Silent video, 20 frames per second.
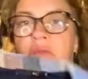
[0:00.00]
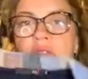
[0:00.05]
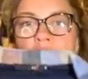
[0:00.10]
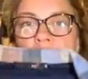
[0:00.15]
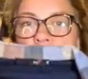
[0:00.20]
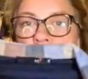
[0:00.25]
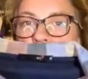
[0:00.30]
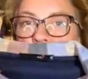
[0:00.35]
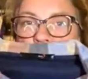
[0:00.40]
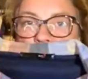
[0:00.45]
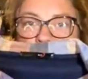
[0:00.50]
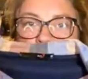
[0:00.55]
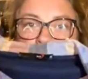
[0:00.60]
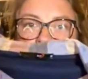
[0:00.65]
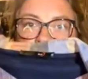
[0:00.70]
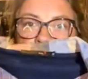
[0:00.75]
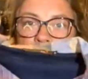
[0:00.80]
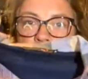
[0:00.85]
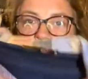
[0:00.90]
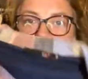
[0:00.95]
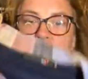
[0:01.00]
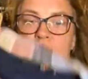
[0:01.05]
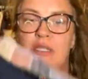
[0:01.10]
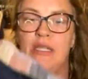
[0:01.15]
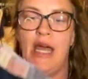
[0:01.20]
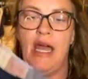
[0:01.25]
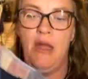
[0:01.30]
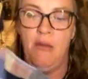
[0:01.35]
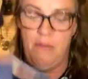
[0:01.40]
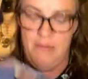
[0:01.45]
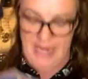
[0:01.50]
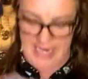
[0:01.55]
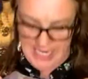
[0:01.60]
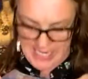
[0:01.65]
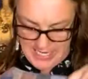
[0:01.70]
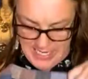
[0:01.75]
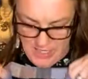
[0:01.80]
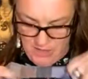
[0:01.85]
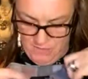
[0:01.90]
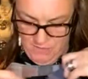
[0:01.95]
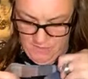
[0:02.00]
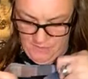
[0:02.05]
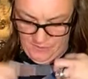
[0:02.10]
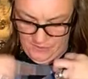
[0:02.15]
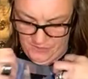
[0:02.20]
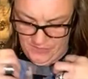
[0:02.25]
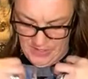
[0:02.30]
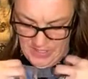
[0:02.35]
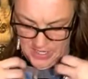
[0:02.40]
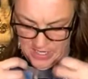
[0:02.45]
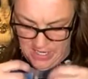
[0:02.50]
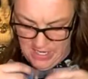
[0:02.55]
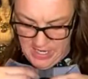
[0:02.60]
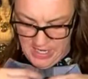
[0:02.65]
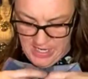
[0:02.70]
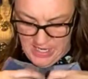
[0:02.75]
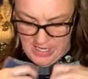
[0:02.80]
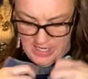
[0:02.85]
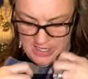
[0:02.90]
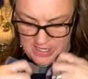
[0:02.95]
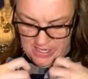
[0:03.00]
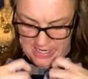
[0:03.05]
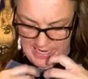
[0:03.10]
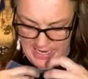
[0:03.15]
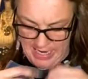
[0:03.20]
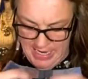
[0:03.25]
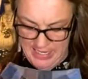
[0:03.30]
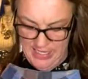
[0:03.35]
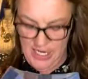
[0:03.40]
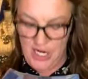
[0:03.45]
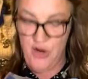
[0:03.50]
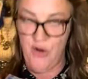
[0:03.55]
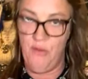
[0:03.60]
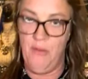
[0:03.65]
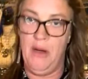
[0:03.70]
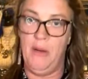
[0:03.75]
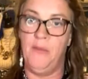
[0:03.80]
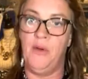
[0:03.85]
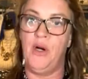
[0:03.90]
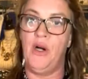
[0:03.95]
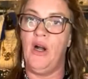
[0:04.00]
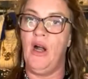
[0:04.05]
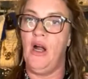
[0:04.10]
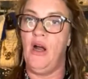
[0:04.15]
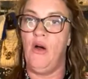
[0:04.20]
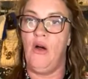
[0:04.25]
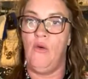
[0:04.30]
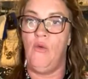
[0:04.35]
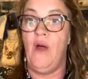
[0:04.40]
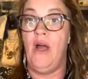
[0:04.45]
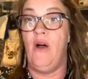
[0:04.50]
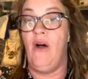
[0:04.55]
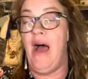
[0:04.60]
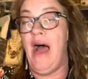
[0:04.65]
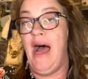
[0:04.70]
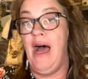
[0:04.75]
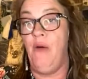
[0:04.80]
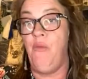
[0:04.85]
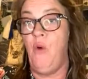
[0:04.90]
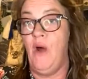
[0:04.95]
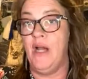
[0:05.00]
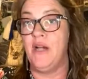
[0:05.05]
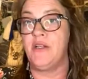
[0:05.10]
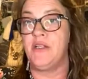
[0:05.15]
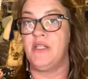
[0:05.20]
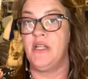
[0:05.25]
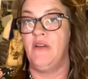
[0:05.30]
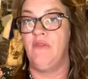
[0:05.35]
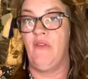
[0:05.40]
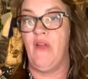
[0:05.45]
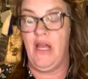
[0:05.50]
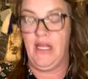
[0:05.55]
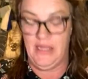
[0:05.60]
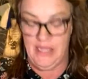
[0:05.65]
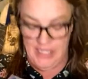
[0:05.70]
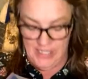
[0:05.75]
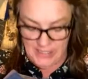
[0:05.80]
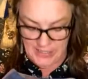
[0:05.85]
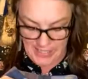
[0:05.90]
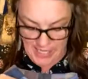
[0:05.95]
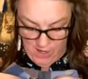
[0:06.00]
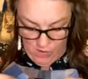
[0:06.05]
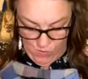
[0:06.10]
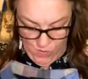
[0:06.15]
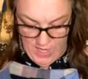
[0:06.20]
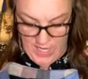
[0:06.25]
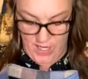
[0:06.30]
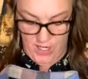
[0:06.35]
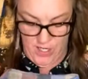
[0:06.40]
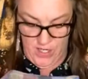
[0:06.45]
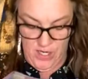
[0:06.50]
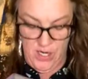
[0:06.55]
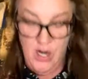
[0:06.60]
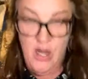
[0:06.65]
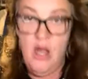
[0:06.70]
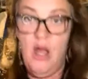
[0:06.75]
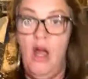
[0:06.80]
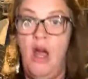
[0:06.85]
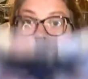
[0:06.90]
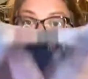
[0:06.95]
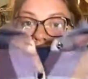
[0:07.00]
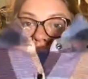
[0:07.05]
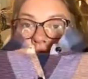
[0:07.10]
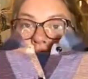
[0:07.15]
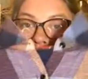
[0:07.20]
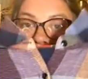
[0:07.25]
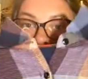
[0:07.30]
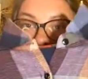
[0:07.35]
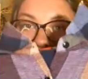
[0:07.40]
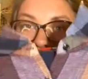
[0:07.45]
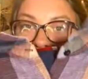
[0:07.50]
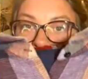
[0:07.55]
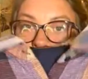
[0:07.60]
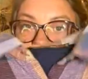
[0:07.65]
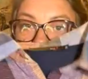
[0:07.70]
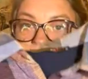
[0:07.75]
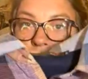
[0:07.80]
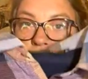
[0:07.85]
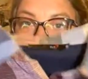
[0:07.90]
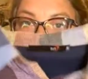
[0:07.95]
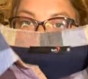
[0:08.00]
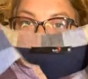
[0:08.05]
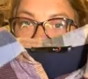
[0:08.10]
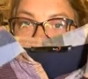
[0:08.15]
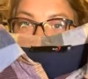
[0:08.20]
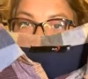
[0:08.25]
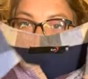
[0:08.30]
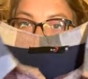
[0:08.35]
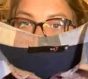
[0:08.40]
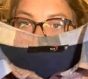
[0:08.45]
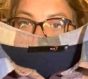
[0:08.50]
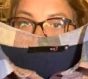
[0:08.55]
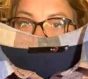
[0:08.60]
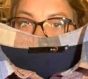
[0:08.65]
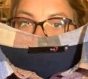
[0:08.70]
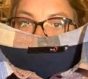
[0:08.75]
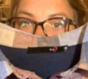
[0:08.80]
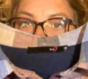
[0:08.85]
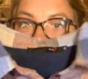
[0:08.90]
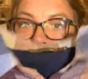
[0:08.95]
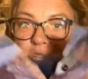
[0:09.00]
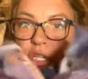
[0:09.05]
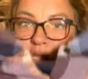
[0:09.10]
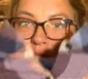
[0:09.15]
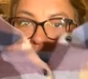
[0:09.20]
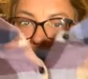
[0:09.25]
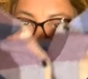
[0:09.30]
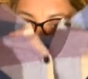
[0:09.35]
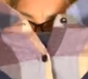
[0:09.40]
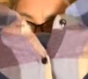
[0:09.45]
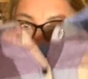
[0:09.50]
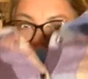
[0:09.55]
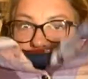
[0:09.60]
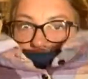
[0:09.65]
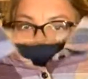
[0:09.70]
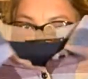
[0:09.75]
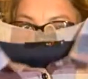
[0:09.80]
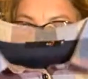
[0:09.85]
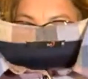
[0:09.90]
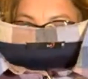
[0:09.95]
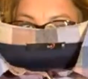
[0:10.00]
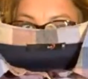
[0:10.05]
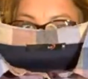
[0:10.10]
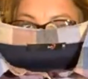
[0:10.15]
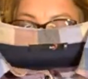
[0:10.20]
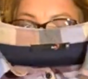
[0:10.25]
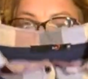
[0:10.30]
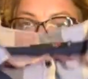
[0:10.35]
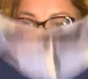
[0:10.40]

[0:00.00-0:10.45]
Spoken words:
No larger than I'm going to say a medium. And do you remember? Well, I wear stuff like this. I wear a top over a flannel or something just to get that look.